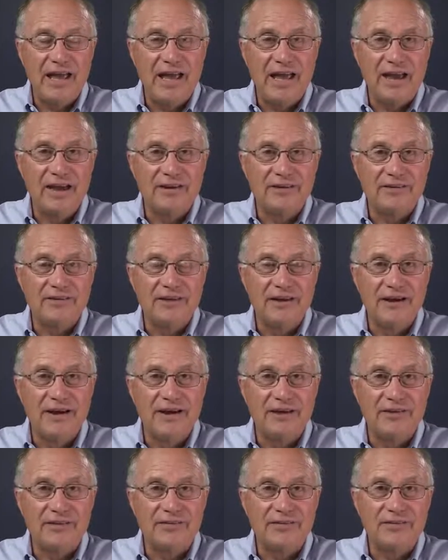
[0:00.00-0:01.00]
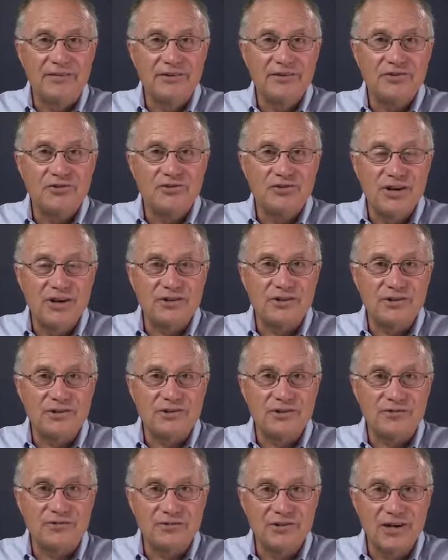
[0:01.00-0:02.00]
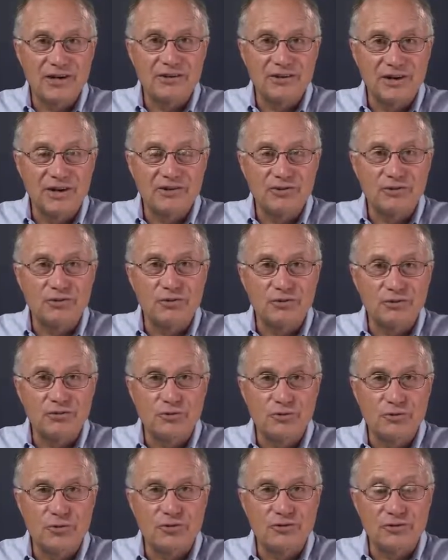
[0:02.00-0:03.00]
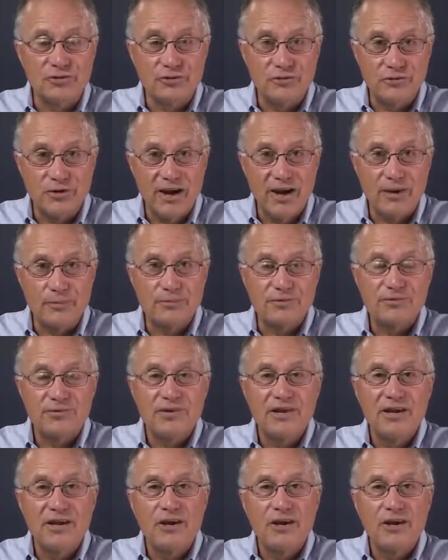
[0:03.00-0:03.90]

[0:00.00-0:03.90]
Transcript: And this checklist of psychological tools and traps